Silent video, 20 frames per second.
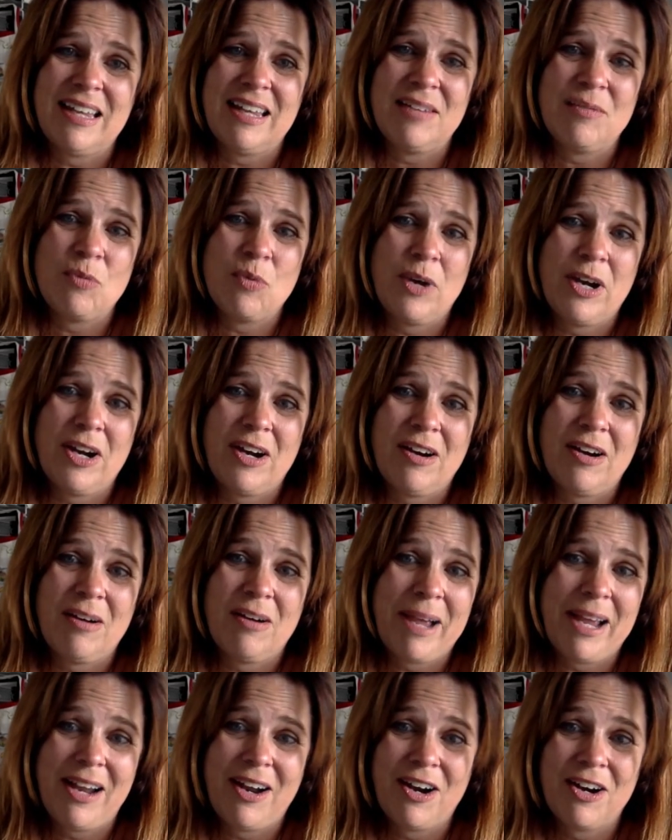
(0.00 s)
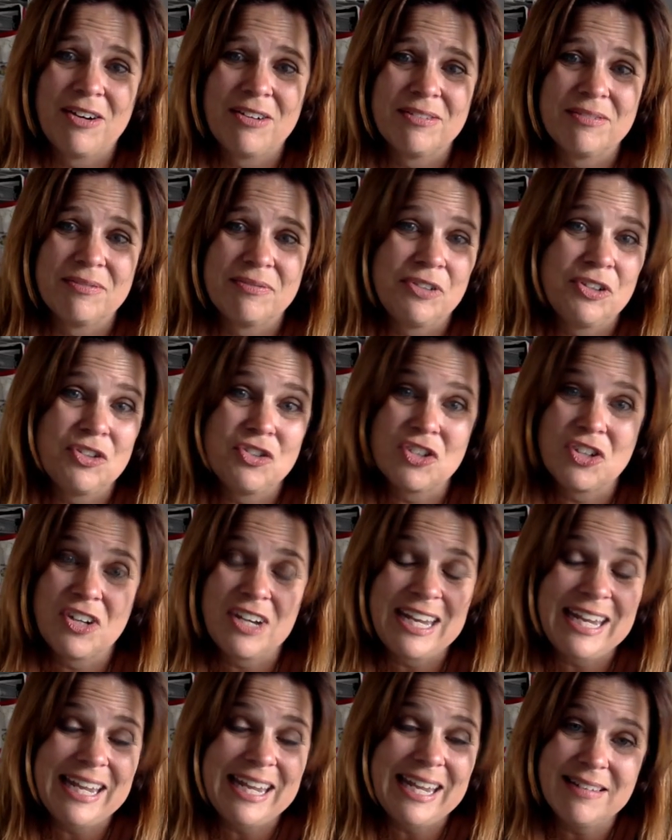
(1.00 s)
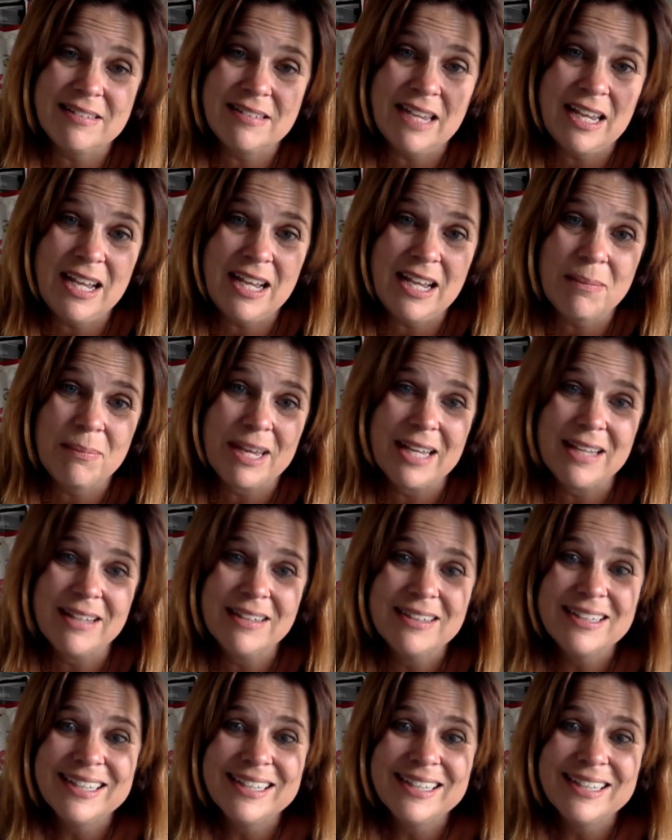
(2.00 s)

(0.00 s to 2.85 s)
and where my artful journey has taken me.